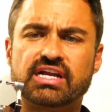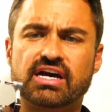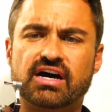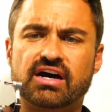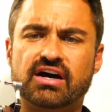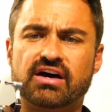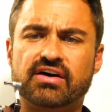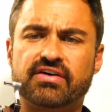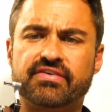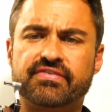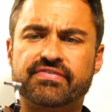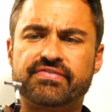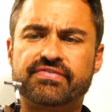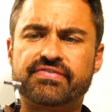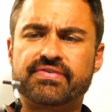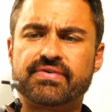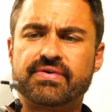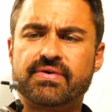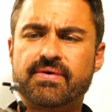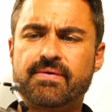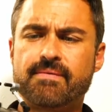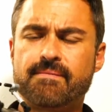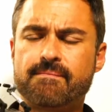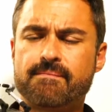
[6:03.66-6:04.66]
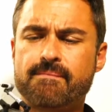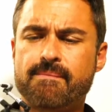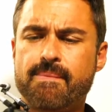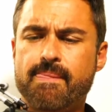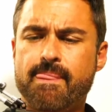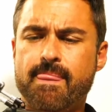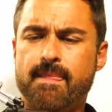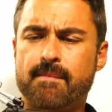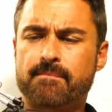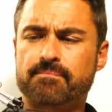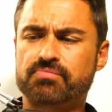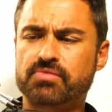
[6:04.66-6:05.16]
of
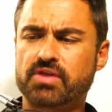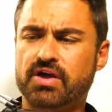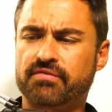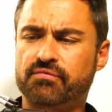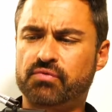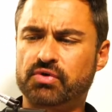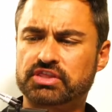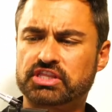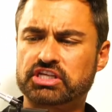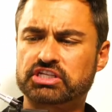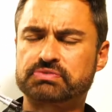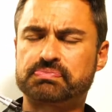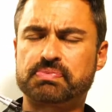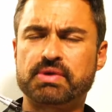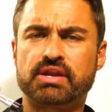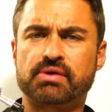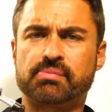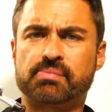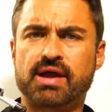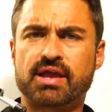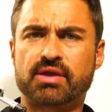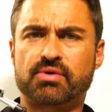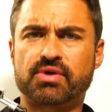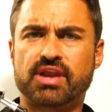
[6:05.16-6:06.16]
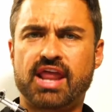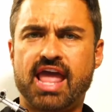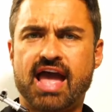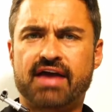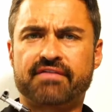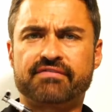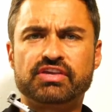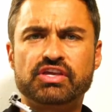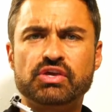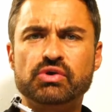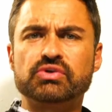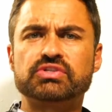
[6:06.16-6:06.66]
what the speeder bike would
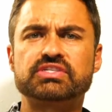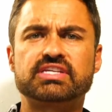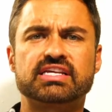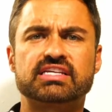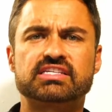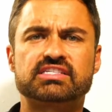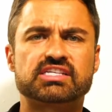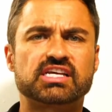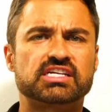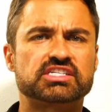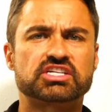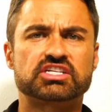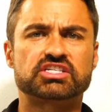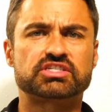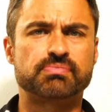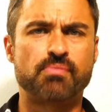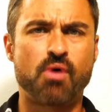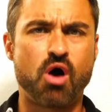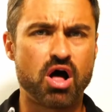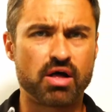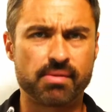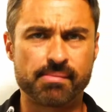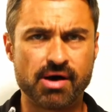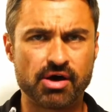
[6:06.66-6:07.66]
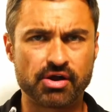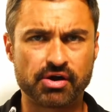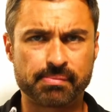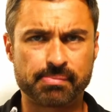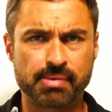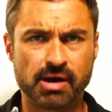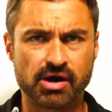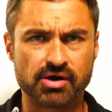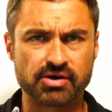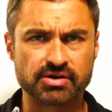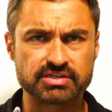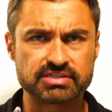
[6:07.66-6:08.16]
have using such a small amount of
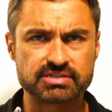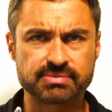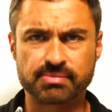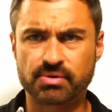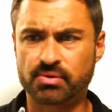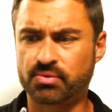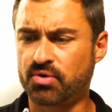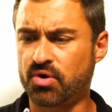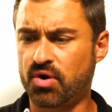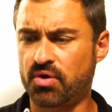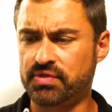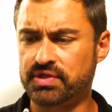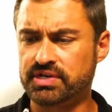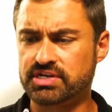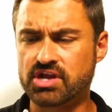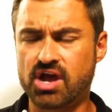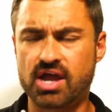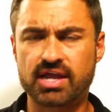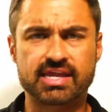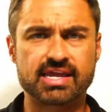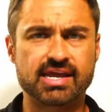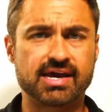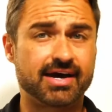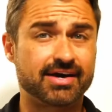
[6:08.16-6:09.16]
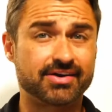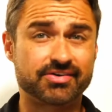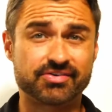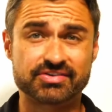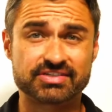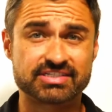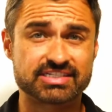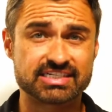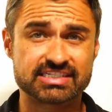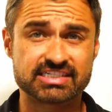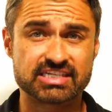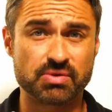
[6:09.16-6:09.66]
parts. I mean, we're only talking
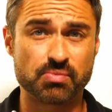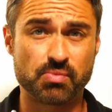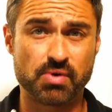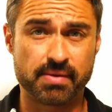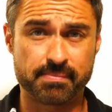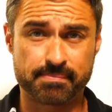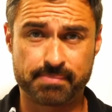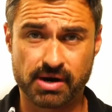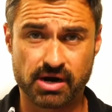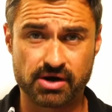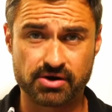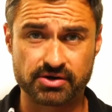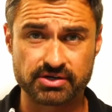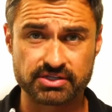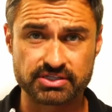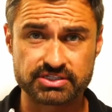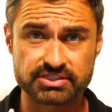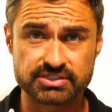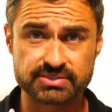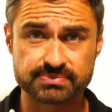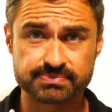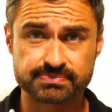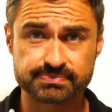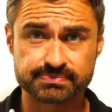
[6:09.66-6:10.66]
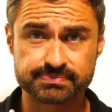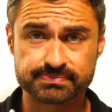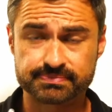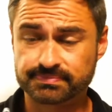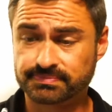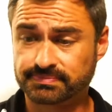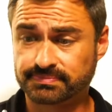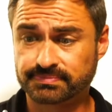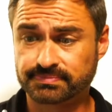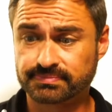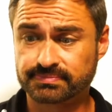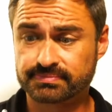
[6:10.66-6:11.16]
161 parts
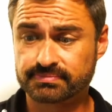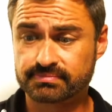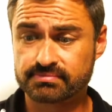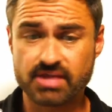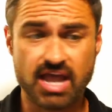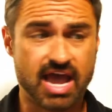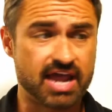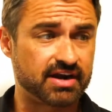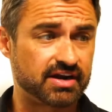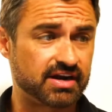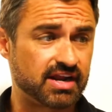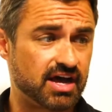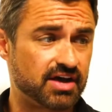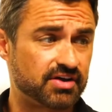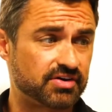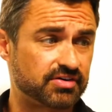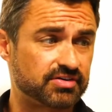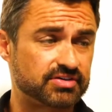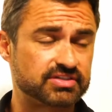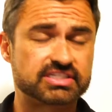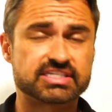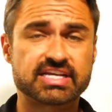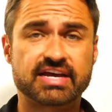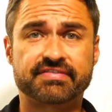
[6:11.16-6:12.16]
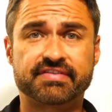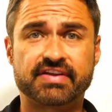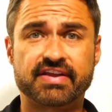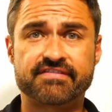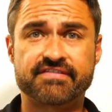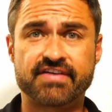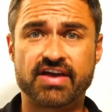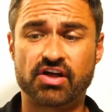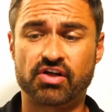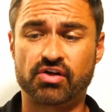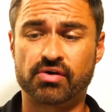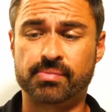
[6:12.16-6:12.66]
out of the 170
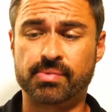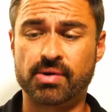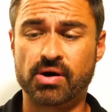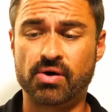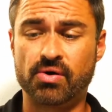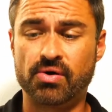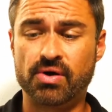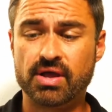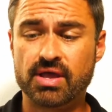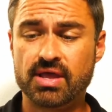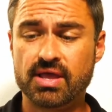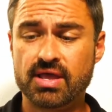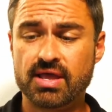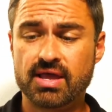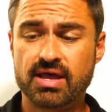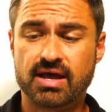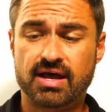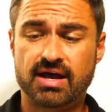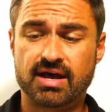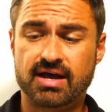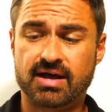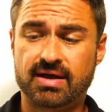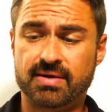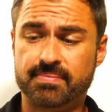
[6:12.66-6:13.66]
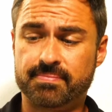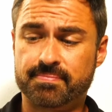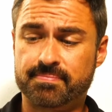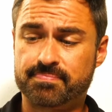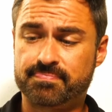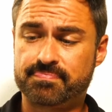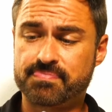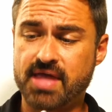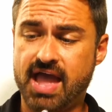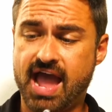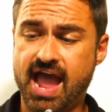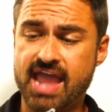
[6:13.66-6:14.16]
available.
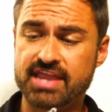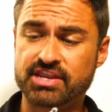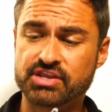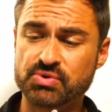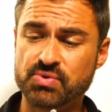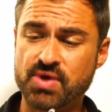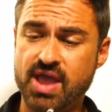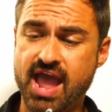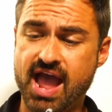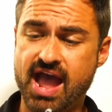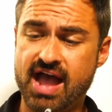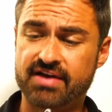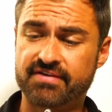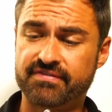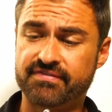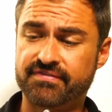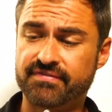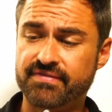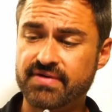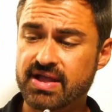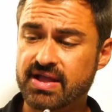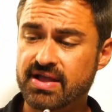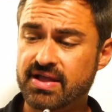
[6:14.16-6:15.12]
I do have